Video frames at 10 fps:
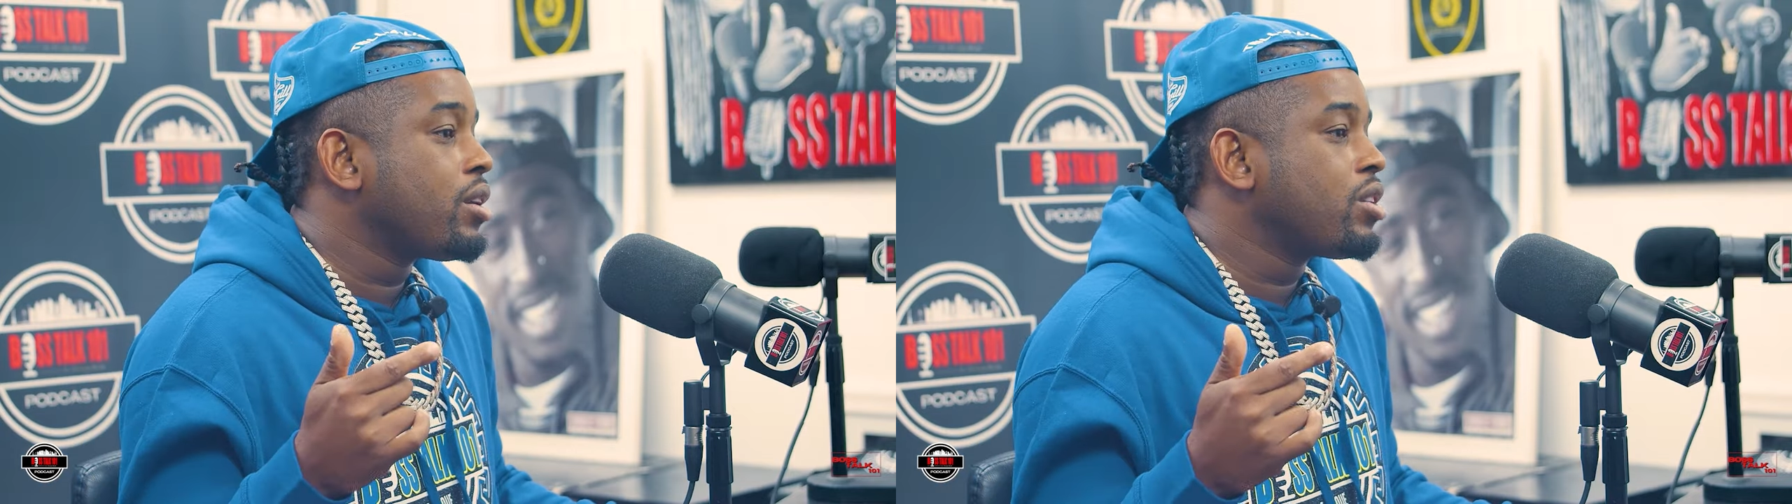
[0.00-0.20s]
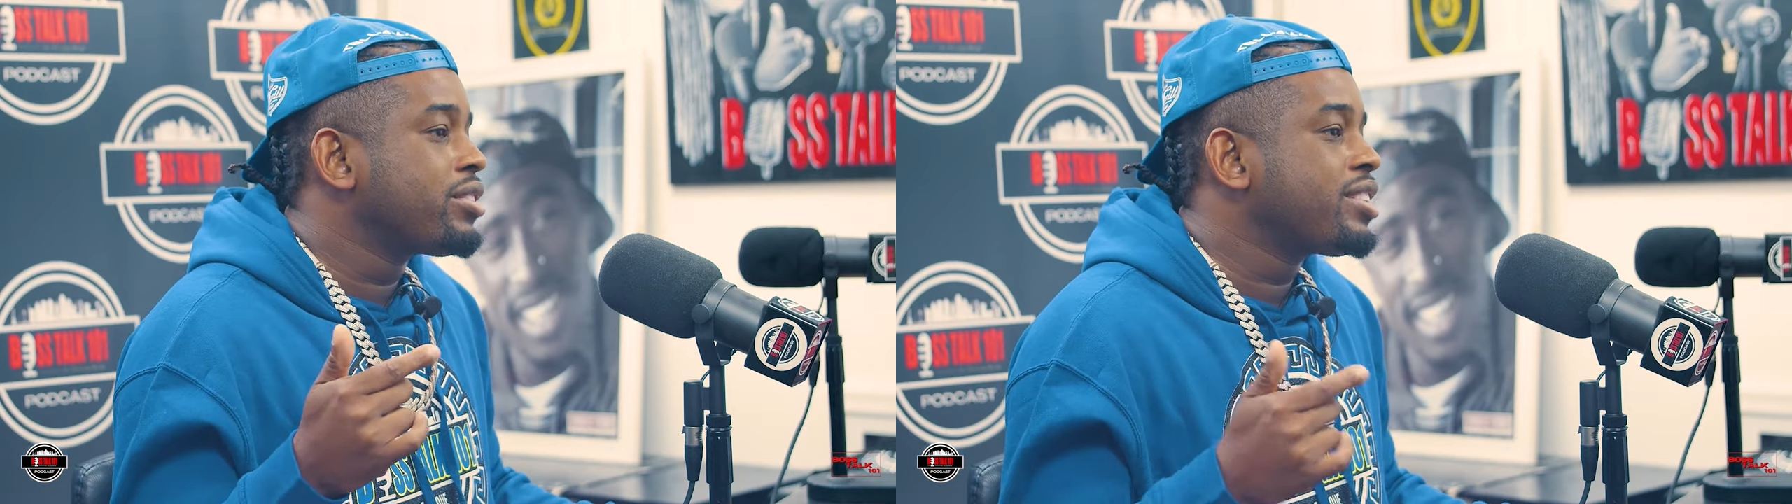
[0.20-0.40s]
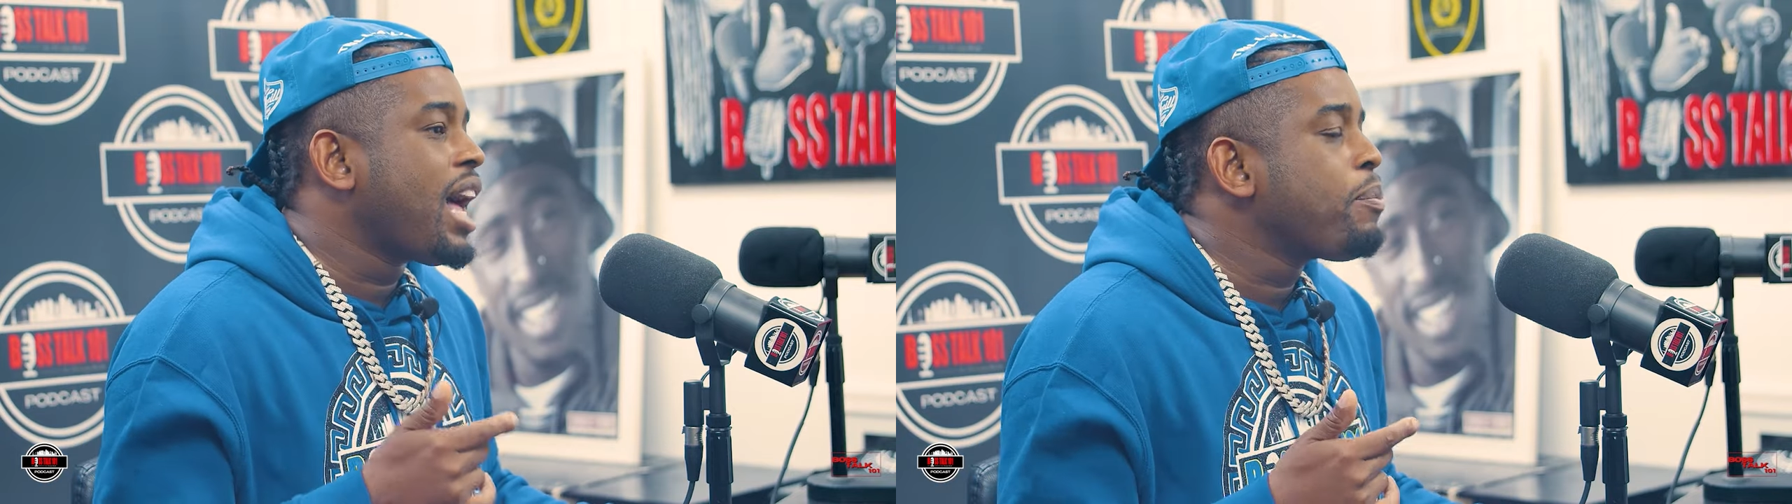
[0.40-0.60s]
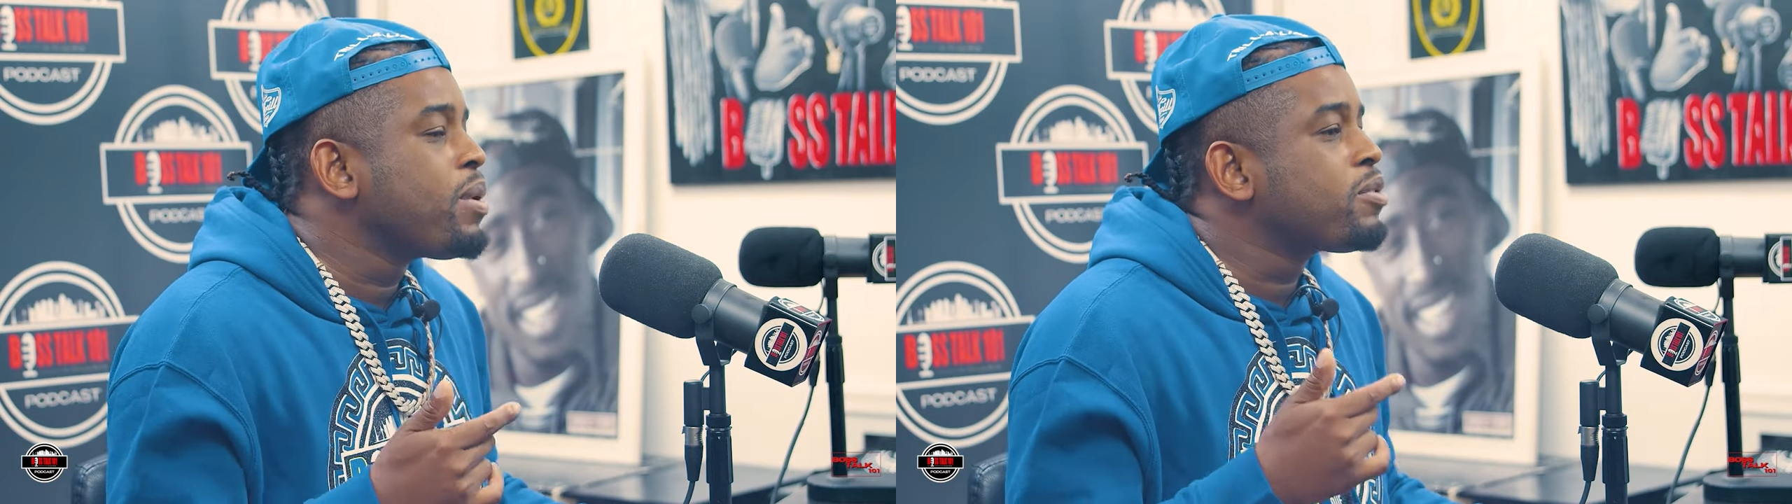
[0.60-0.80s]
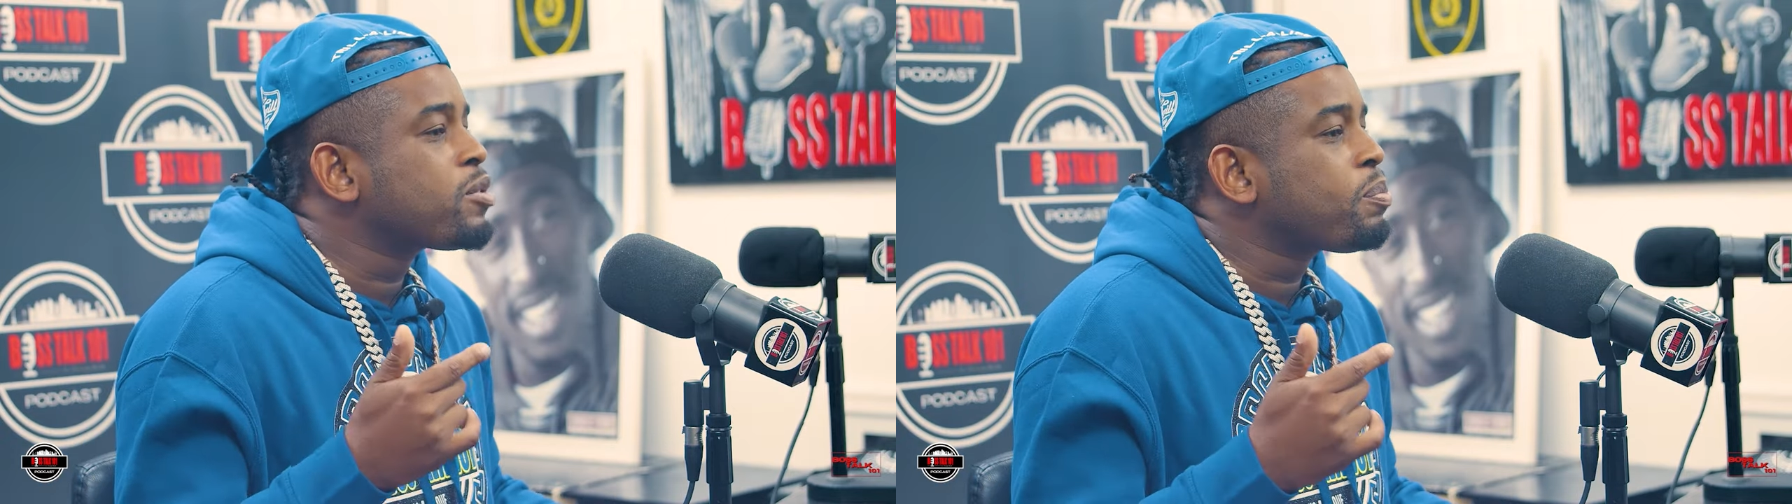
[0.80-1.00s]
Stop
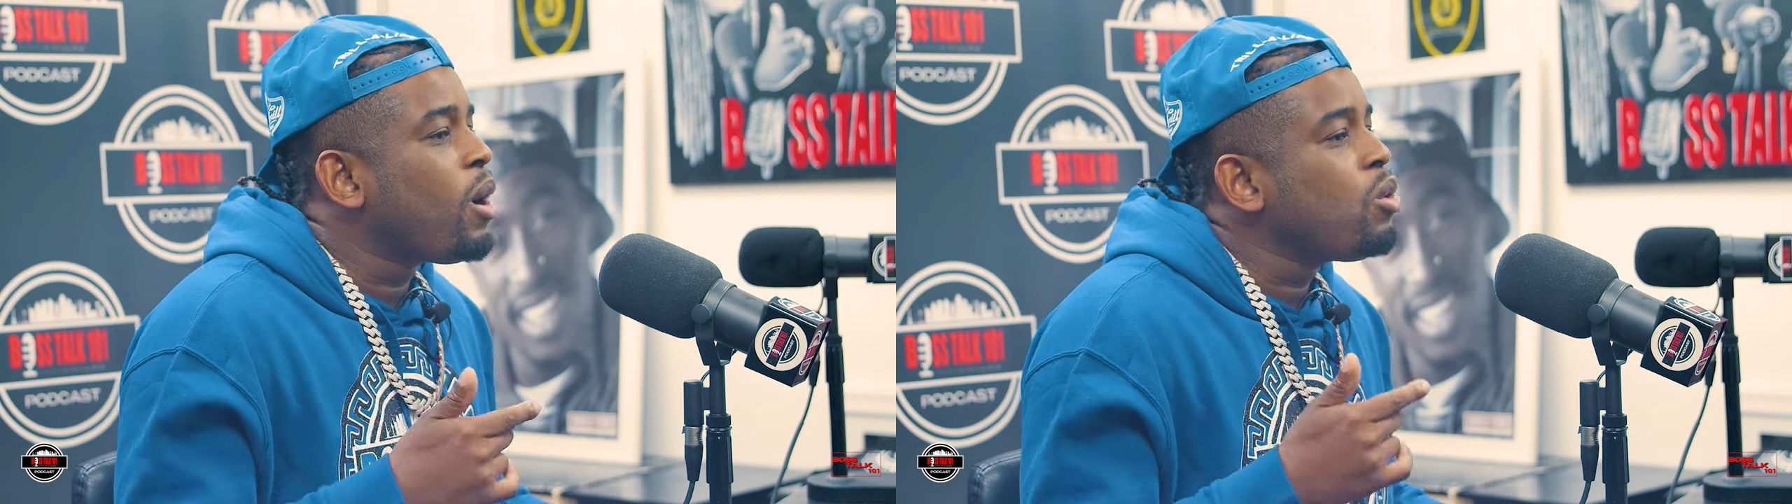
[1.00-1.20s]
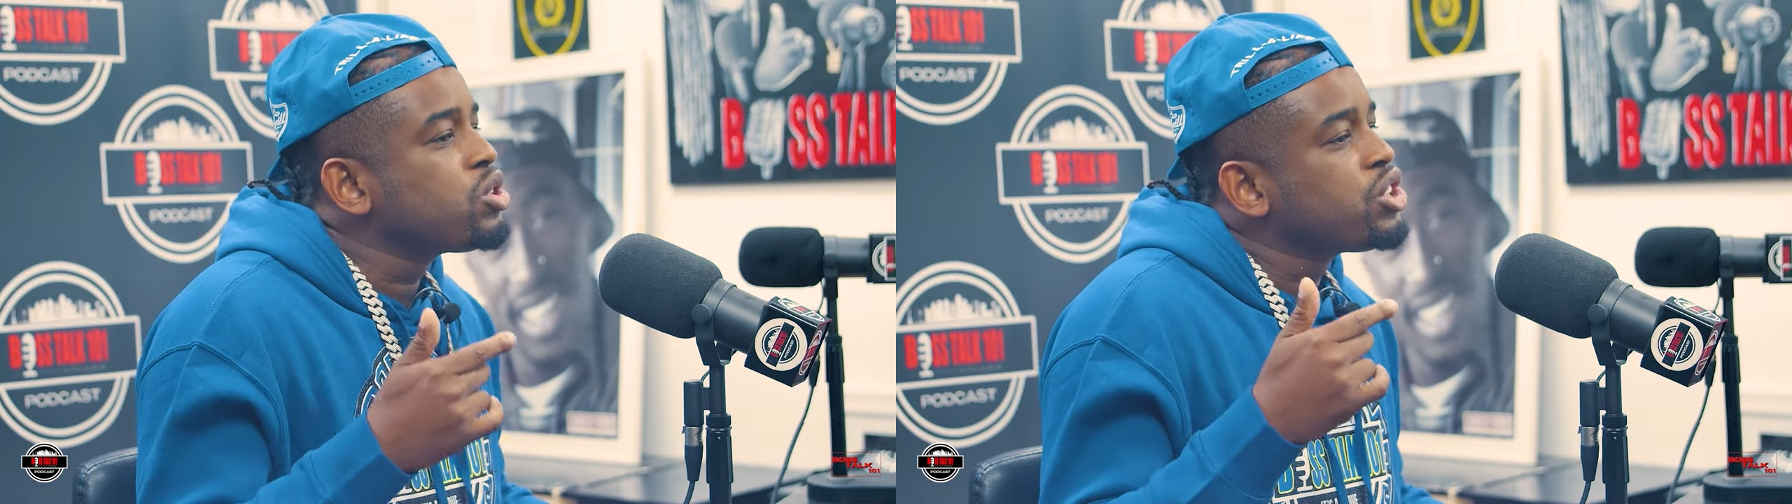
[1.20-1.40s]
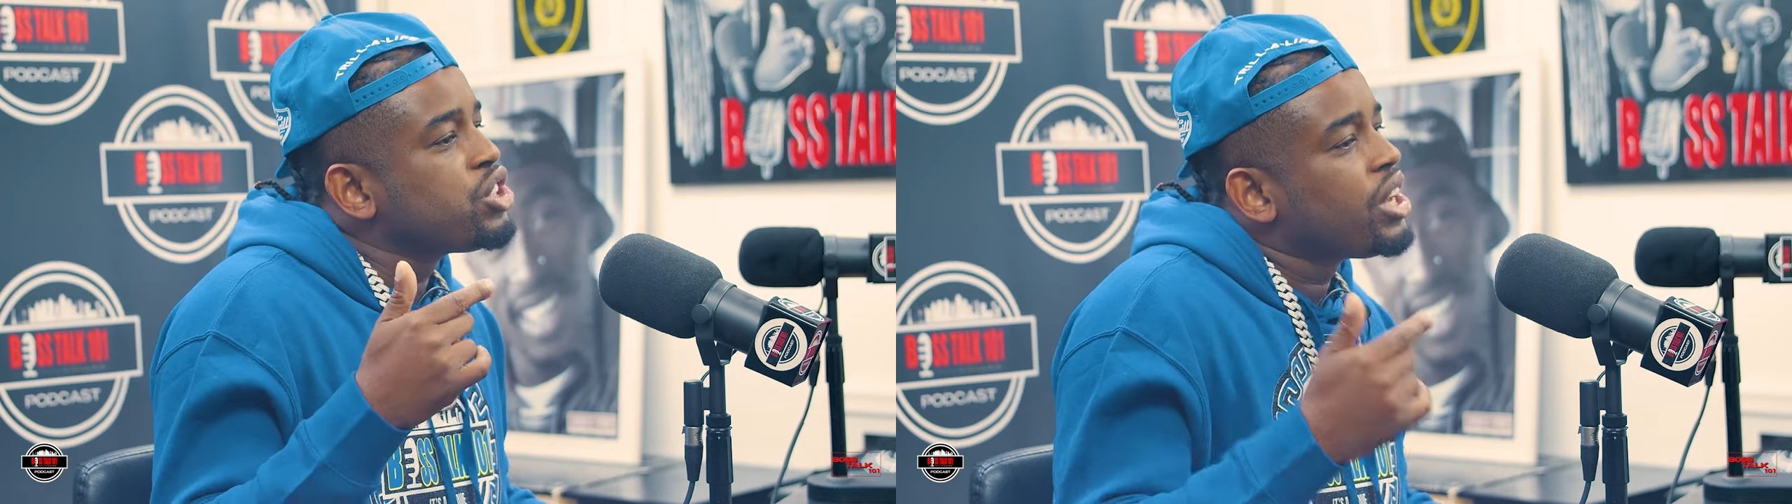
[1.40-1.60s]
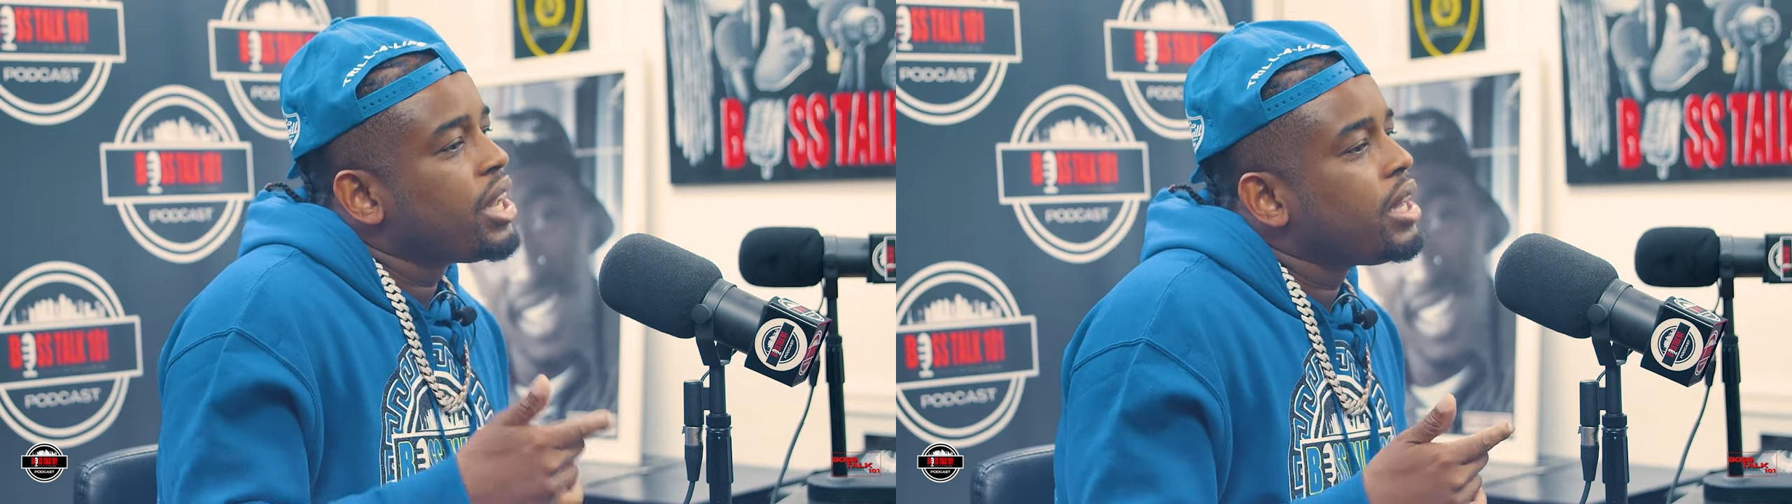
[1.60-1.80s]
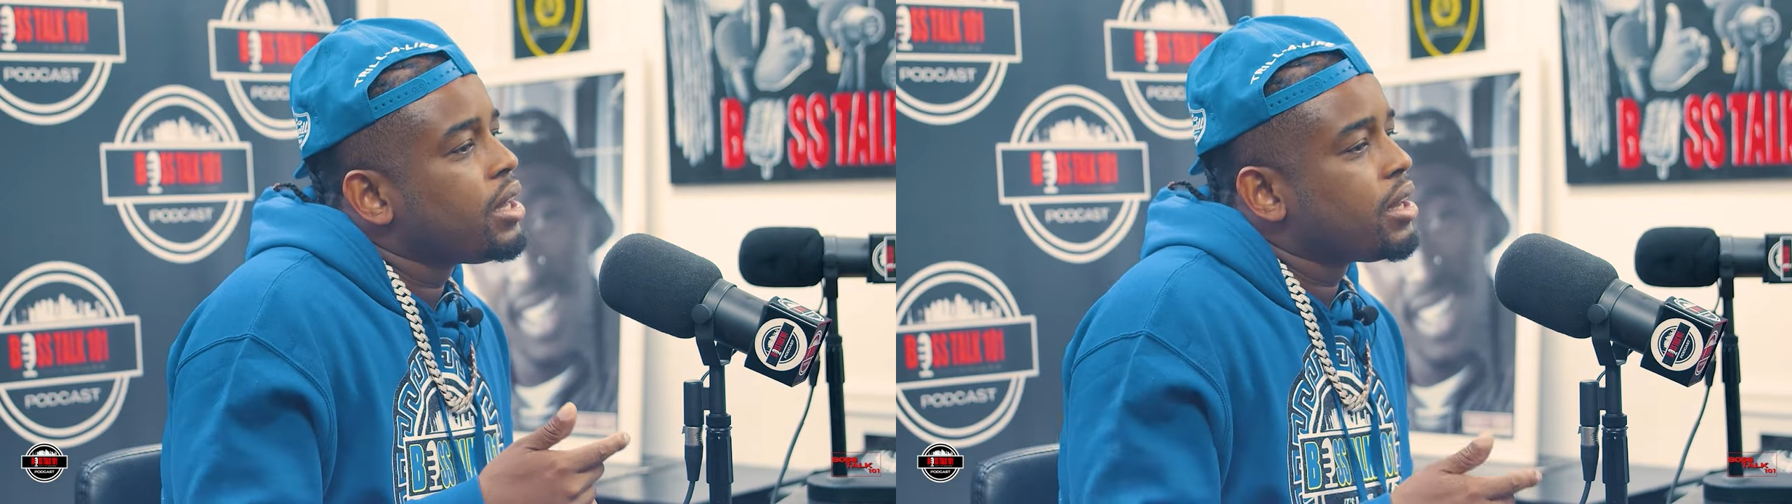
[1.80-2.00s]
exposing your
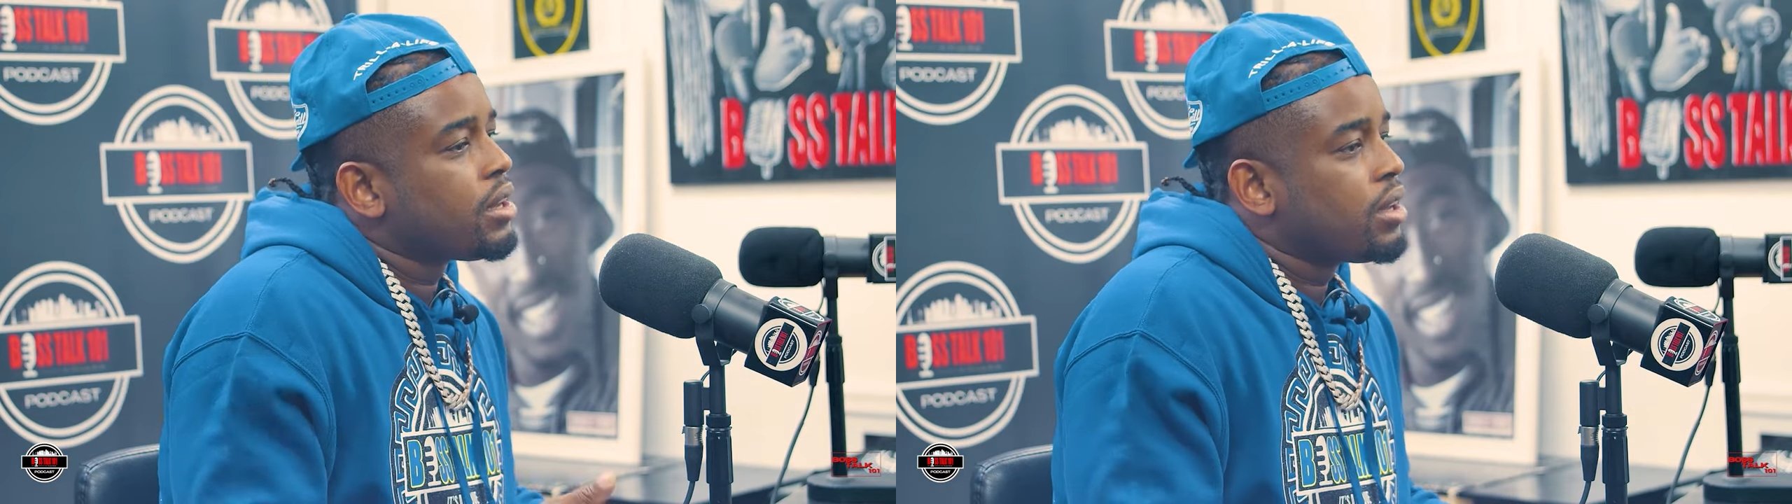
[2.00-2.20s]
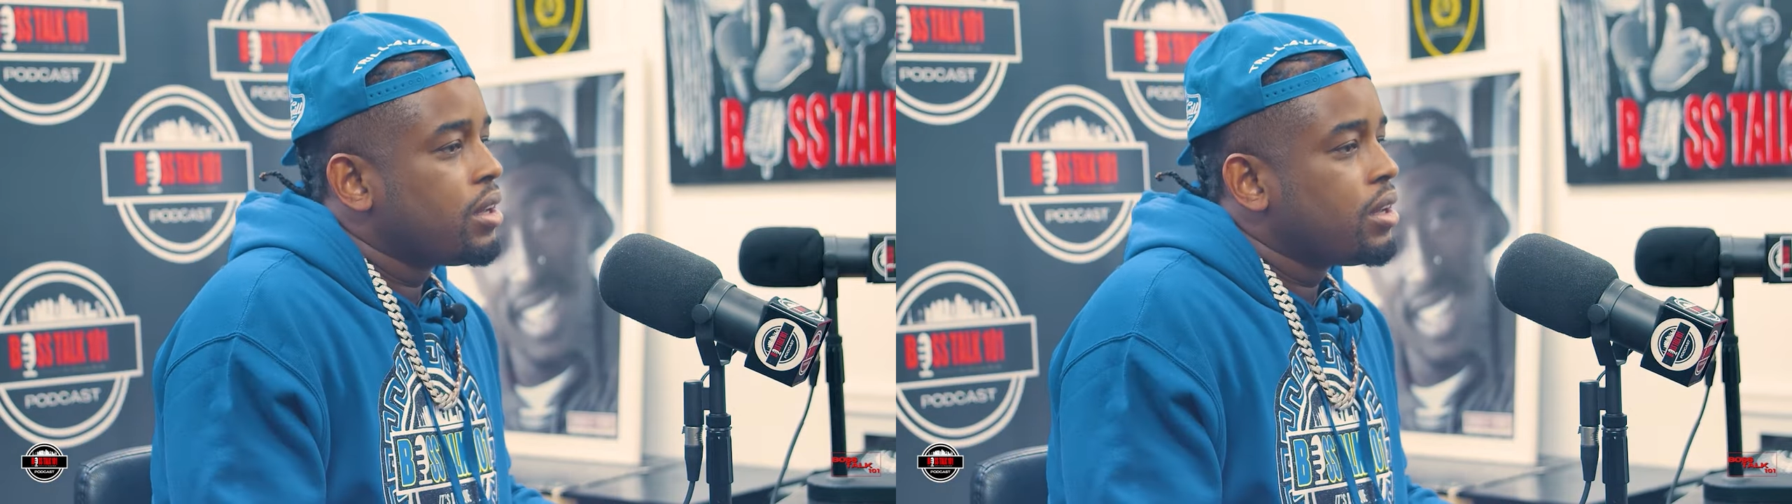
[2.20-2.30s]
hand."